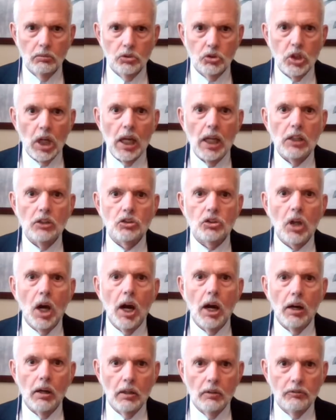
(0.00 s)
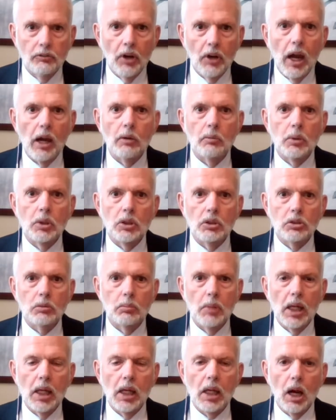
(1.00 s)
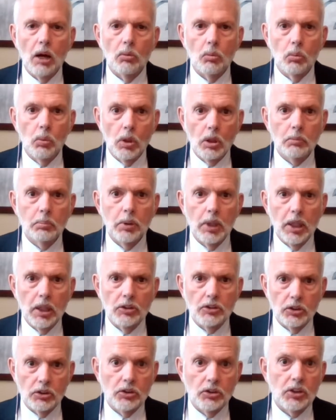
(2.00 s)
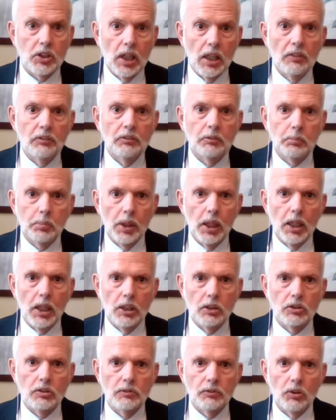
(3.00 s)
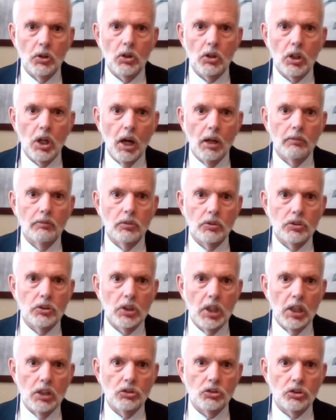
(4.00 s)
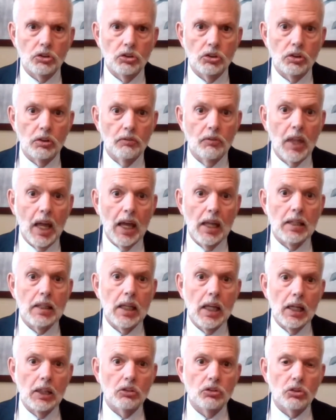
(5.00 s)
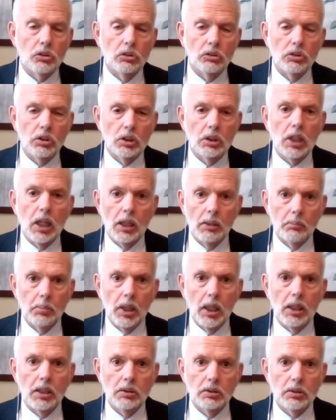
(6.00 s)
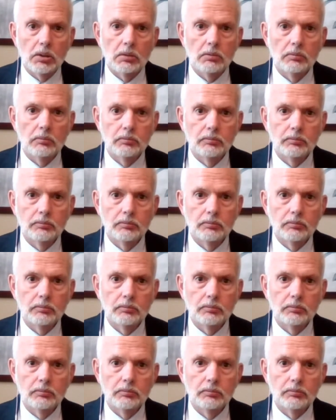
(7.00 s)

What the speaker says: change our environment to make our workplace a safe place for conversations of that nature to take place.